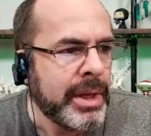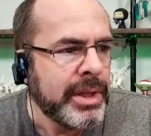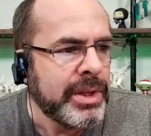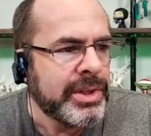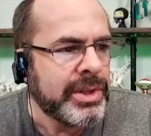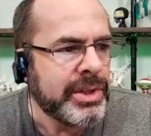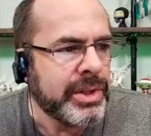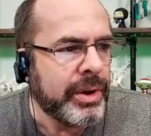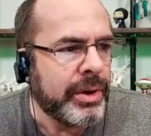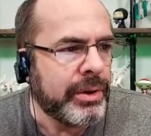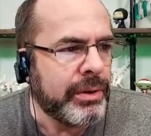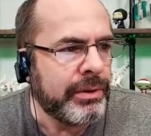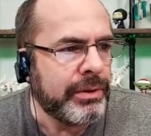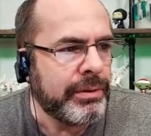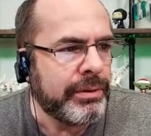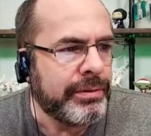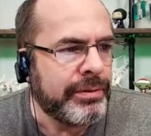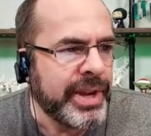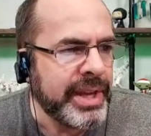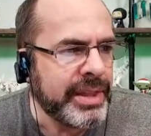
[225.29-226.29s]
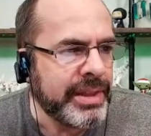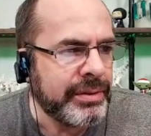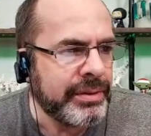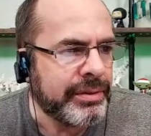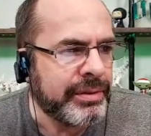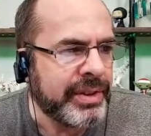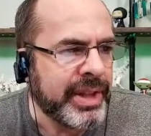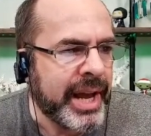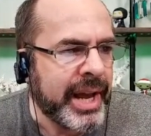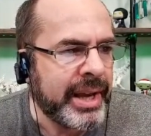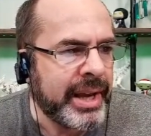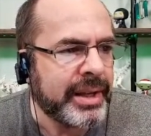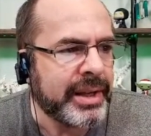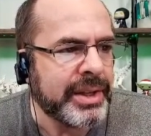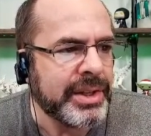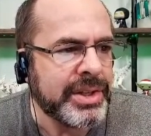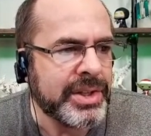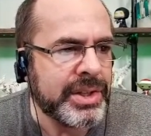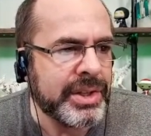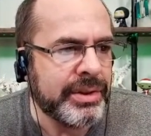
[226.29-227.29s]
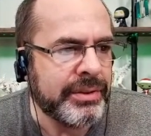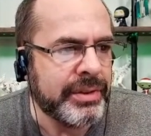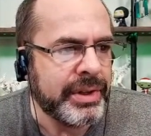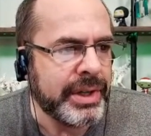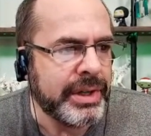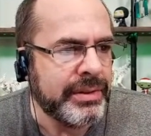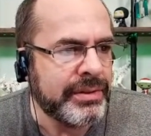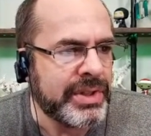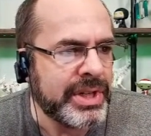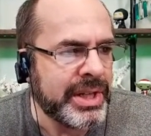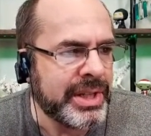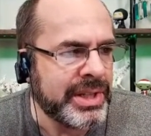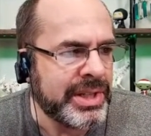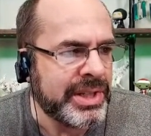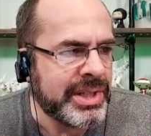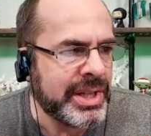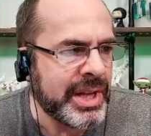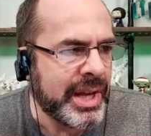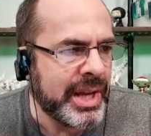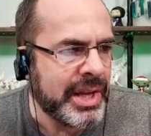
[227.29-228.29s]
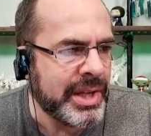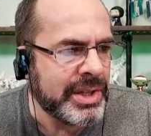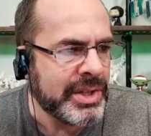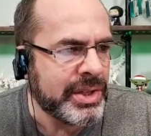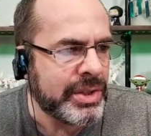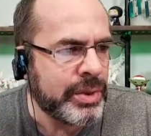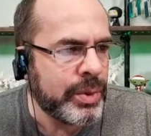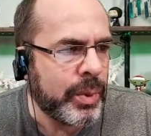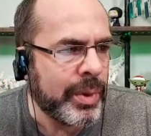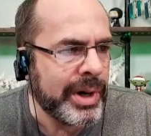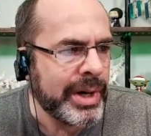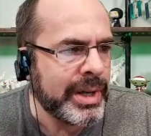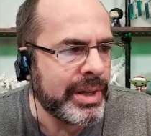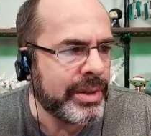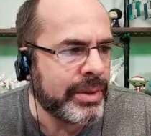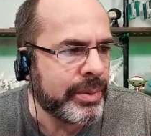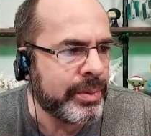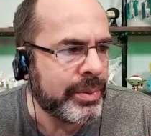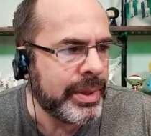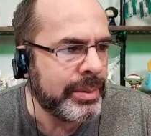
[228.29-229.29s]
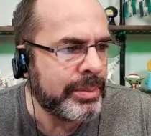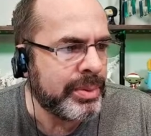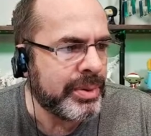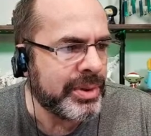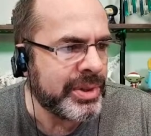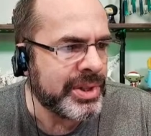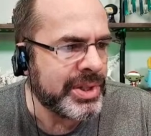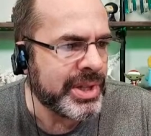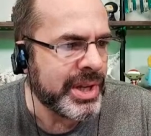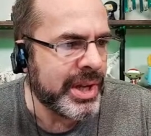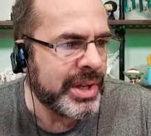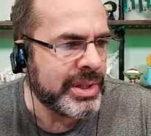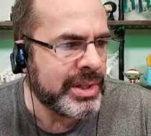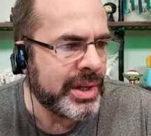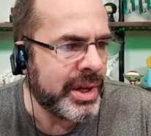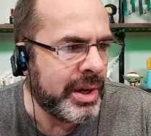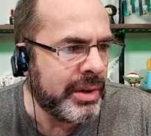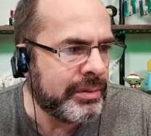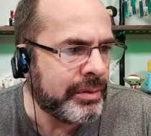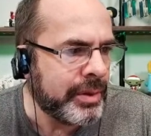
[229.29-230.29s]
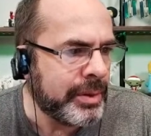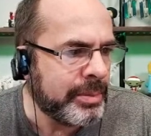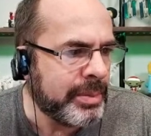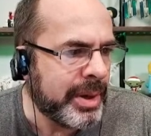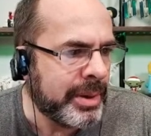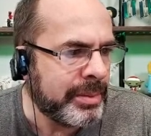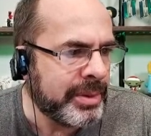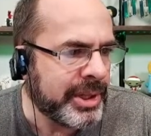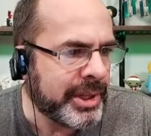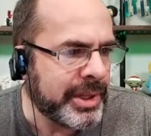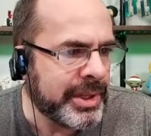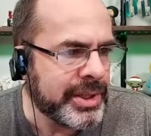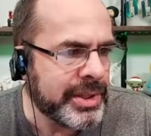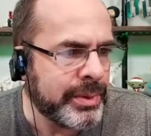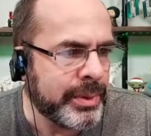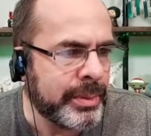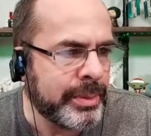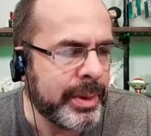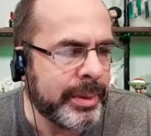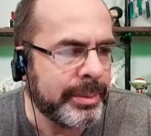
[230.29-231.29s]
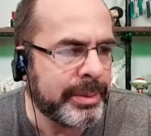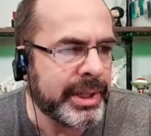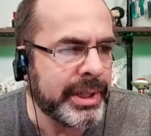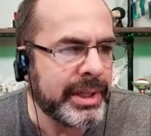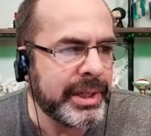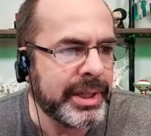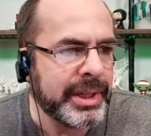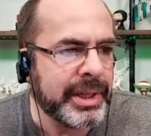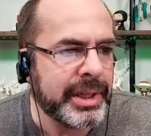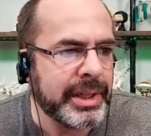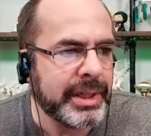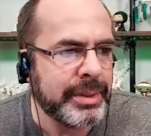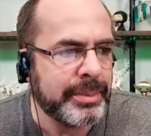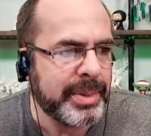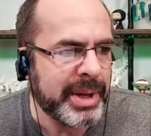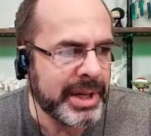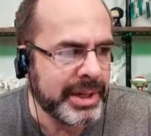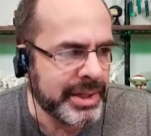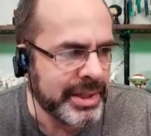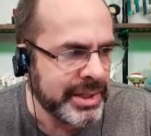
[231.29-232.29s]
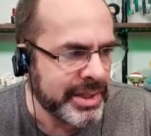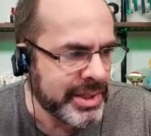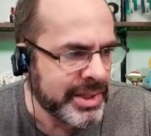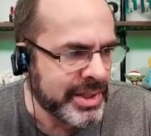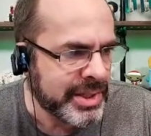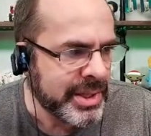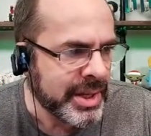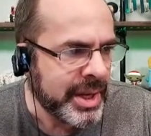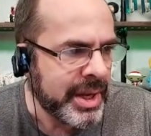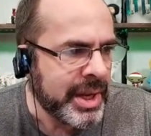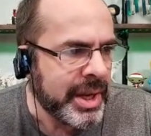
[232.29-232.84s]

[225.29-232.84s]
So faith and flag conservatives, it says 23% of Republicans and Republican-leaning independents.